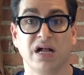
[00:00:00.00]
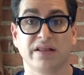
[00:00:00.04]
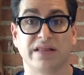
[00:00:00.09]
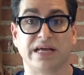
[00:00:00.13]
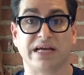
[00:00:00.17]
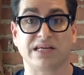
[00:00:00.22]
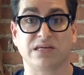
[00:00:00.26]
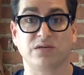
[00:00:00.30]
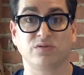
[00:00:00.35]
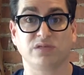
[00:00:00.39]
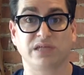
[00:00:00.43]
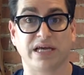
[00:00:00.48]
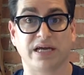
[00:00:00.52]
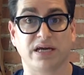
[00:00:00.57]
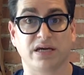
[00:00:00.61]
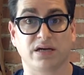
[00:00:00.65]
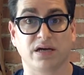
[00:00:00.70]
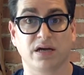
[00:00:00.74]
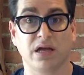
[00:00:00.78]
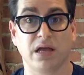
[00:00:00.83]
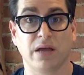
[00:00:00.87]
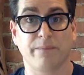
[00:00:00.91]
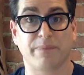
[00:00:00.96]
that you
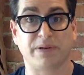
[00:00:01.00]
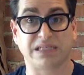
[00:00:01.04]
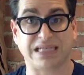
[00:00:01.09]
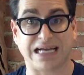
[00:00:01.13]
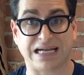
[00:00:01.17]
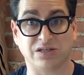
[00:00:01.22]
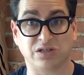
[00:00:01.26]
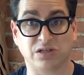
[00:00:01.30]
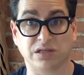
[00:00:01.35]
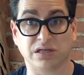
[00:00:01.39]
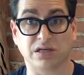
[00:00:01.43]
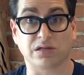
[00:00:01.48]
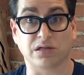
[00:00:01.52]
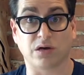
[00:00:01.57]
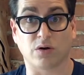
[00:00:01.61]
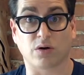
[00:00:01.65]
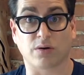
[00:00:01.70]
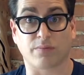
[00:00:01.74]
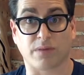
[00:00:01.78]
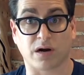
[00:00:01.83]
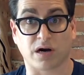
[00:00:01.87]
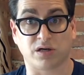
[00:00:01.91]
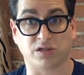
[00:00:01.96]
take potentially a
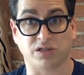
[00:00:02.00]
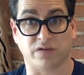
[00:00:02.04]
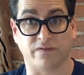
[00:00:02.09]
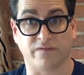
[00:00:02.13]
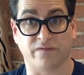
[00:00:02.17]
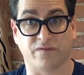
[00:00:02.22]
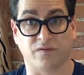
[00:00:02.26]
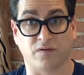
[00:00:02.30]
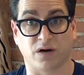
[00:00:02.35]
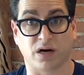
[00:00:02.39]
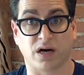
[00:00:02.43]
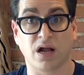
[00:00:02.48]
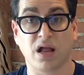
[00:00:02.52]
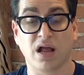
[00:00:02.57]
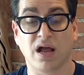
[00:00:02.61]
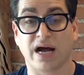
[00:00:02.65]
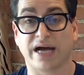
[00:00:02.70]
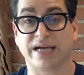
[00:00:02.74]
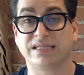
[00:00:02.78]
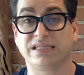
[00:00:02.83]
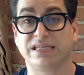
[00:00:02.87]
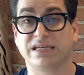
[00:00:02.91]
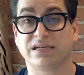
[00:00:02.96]
lower margin for.
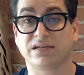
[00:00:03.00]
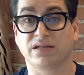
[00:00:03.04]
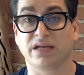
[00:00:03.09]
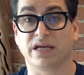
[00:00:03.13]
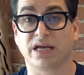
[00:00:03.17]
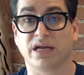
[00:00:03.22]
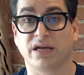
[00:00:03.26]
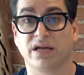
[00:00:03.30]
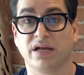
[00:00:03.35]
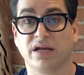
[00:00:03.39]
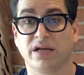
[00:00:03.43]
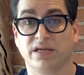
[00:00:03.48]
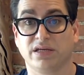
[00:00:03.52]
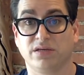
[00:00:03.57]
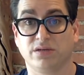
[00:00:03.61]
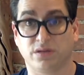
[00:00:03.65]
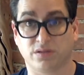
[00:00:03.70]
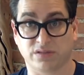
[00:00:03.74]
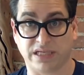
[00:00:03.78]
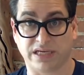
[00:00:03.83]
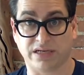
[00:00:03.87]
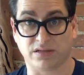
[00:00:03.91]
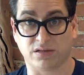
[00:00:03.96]
Ideally, you
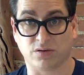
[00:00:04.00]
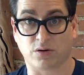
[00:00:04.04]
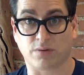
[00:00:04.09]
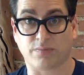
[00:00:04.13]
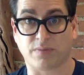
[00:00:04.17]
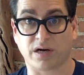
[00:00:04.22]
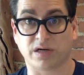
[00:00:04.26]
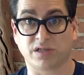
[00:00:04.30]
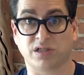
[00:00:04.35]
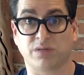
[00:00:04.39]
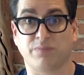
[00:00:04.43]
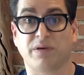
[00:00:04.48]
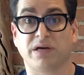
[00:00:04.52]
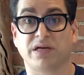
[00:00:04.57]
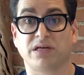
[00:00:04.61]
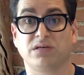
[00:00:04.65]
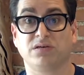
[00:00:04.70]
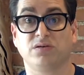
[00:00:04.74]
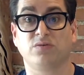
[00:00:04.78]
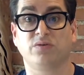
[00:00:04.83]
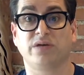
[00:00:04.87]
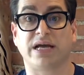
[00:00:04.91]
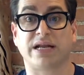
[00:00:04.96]
don't take a lower margin, but
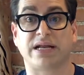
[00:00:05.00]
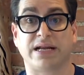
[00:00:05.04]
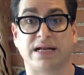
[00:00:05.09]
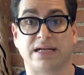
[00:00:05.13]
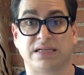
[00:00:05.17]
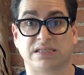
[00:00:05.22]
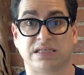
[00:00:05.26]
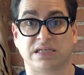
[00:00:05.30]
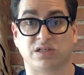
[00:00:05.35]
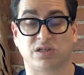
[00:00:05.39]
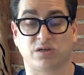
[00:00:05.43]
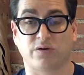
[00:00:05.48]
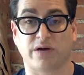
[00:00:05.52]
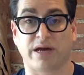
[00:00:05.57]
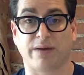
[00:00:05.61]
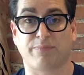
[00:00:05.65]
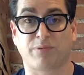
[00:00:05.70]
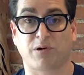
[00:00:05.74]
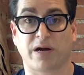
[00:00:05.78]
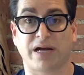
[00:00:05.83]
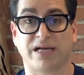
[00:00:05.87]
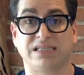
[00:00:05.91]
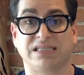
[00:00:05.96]
you get it at such a
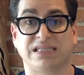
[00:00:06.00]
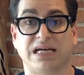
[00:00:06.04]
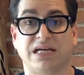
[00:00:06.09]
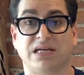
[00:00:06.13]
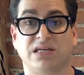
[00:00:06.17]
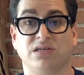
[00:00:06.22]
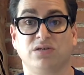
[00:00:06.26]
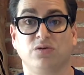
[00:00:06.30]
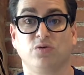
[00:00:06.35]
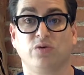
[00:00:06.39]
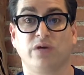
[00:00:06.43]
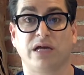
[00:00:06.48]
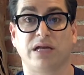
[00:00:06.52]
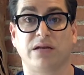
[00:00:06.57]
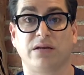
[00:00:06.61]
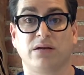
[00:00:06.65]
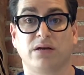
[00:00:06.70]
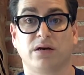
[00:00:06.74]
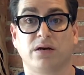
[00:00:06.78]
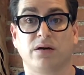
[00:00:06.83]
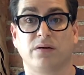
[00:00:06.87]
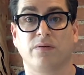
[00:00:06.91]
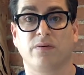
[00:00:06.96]
great price that you
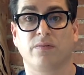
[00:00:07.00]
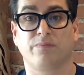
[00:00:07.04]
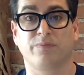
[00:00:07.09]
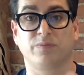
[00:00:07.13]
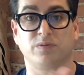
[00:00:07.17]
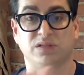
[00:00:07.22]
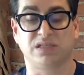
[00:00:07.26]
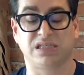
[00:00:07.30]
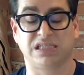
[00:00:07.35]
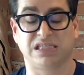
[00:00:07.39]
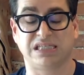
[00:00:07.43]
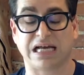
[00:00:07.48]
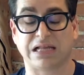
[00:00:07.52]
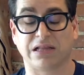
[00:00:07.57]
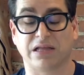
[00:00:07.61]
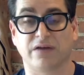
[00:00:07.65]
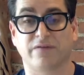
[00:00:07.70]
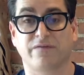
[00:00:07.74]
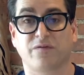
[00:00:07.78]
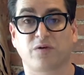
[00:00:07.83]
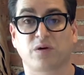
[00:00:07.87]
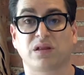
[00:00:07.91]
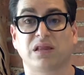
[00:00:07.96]
can sell
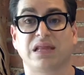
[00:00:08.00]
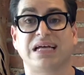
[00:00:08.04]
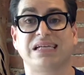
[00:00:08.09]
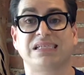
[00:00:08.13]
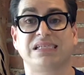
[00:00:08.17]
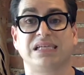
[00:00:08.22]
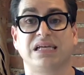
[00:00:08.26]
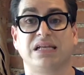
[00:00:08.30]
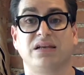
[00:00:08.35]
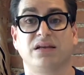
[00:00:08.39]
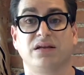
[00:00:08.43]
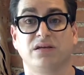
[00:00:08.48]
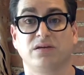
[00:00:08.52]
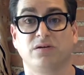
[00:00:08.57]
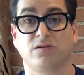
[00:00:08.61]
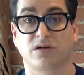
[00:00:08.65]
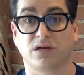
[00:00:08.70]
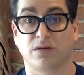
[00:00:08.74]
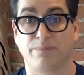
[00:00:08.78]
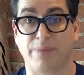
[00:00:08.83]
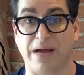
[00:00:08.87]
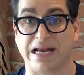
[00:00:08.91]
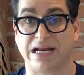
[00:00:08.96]
it for less than your
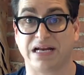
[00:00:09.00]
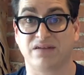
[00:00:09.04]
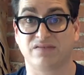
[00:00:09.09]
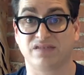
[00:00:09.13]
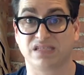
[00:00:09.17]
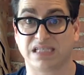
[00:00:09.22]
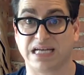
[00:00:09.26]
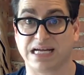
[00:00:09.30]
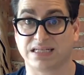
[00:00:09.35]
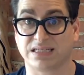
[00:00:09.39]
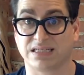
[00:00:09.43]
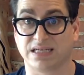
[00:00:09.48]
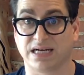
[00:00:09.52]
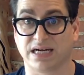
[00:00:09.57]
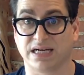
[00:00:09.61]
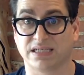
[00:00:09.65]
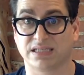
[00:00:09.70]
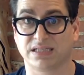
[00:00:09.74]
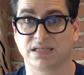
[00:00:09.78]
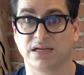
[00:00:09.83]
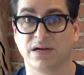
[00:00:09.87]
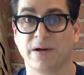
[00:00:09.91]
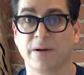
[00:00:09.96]
competitive set
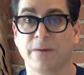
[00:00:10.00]
does,